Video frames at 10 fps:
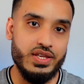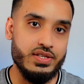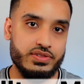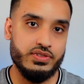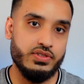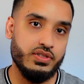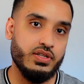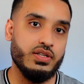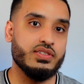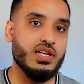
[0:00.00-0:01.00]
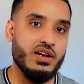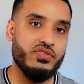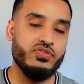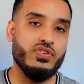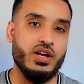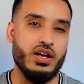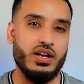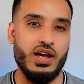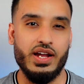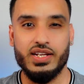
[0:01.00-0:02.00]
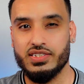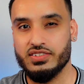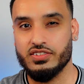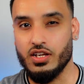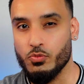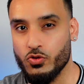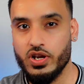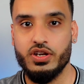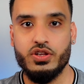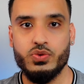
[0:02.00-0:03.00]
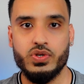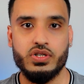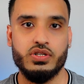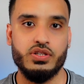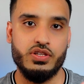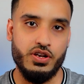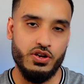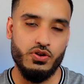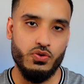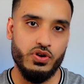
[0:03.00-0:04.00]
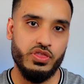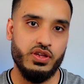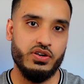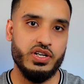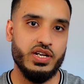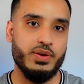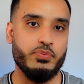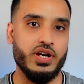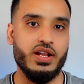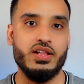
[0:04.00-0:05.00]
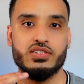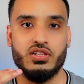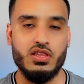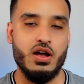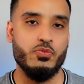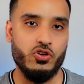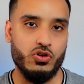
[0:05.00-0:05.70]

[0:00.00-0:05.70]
east, it's kind of, I guess, somewhat newer than the north area, but it is a lot more